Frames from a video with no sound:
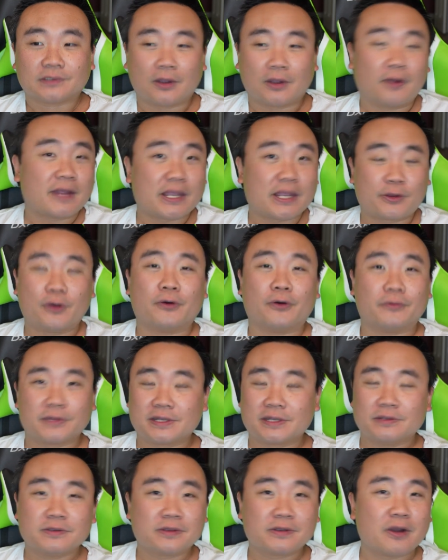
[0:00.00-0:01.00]
Okay, cool.
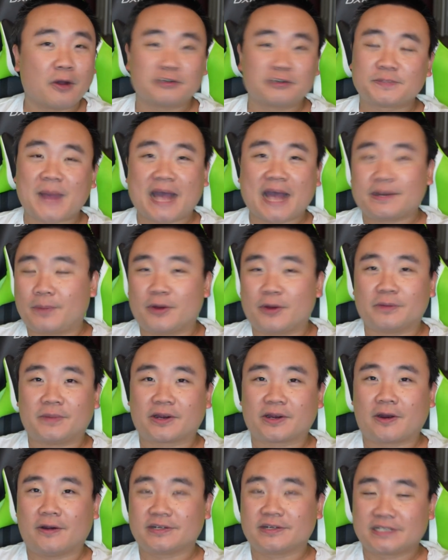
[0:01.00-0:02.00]
You can always buy the
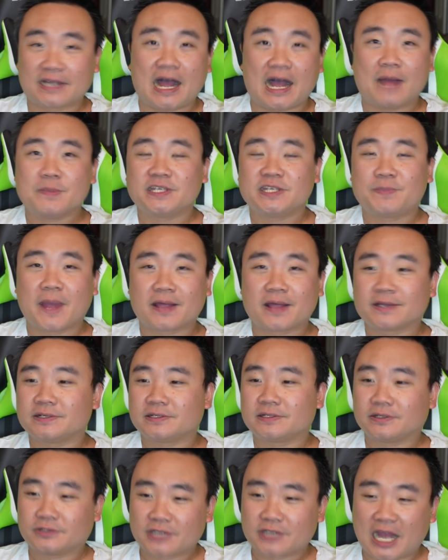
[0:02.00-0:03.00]
Pokemon cards. The economy's better.
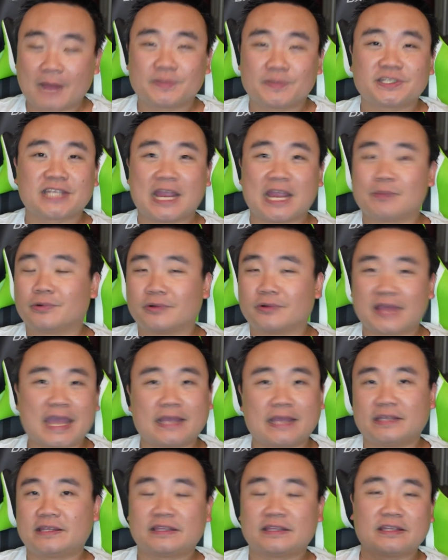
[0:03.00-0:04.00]
Your job is stable.
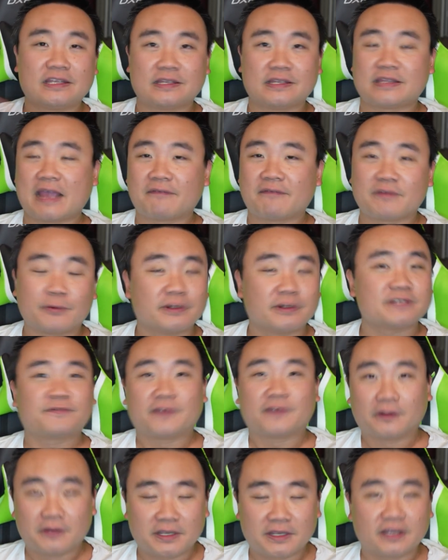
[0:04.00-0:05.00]
Hey, everyone's
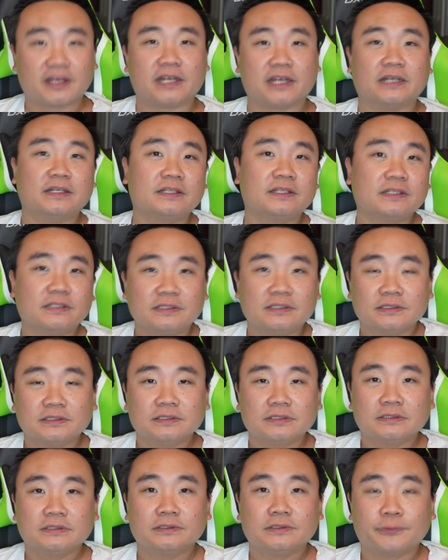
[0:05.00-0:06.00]
feeling good.
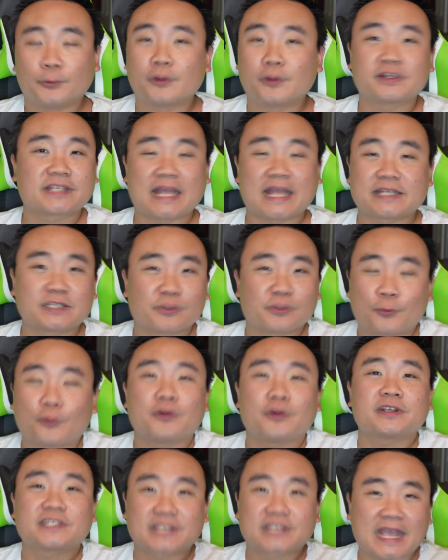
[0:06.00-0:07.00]
That's the
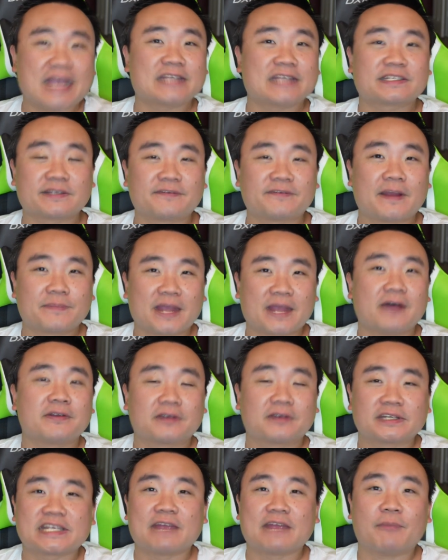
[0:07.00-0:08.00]
worst case if I'm
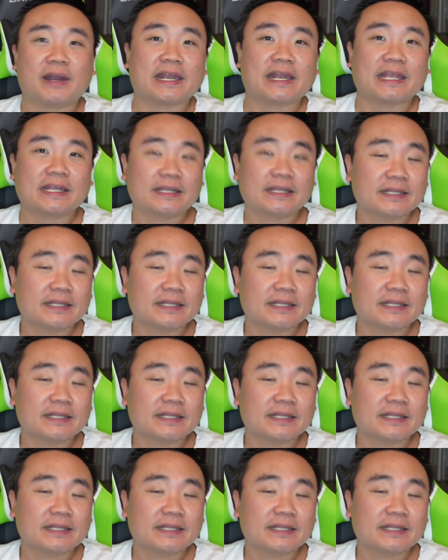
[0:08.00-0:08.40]
telling you to save money.